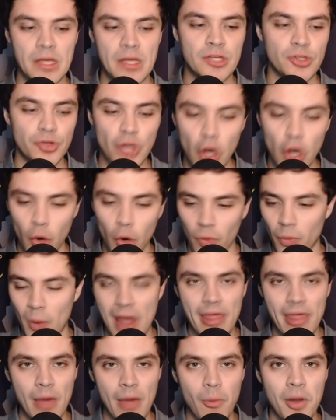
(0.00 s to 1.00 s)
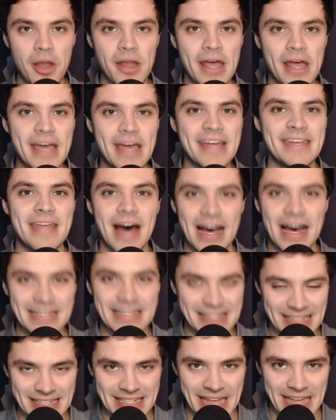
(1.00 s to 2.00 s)
So no, the way they won today, not
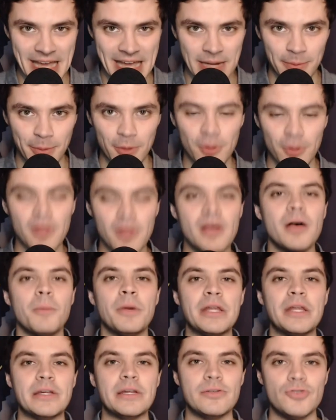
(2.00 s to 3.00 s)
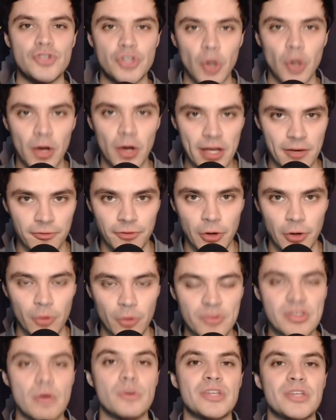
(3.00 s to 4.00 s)
sustainable, but enjoy it,
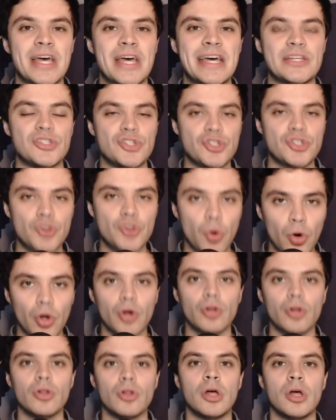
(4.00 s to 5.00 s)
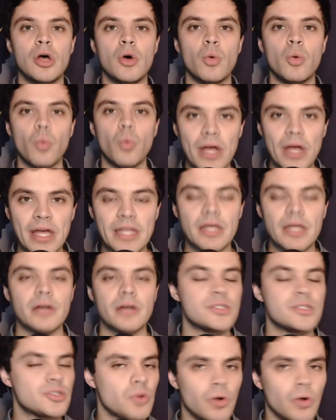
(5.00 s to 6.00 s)
folks. It was a historical win, a
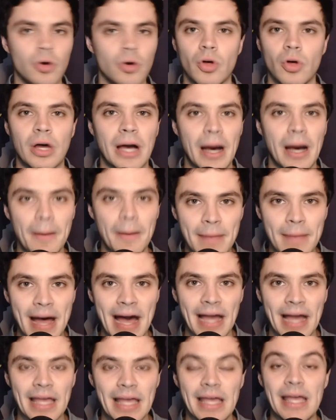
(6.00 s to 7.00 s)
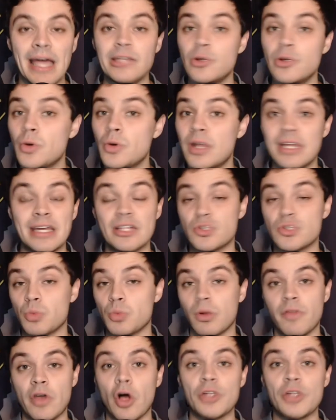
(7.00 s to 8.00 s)
historical comeback, and doing it against
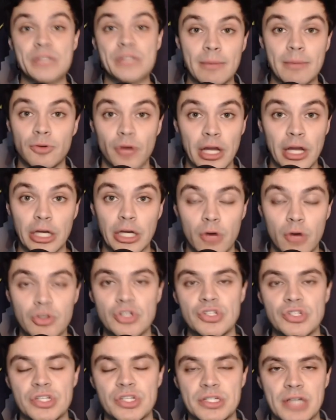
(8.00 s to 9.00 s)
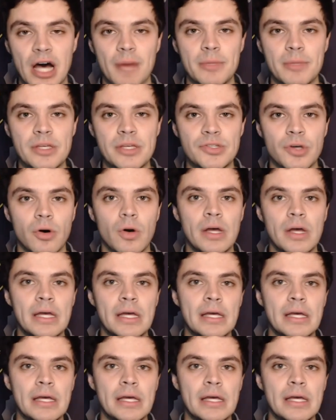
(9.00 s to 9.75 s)
one of the all-time great coaches in Tom Izzo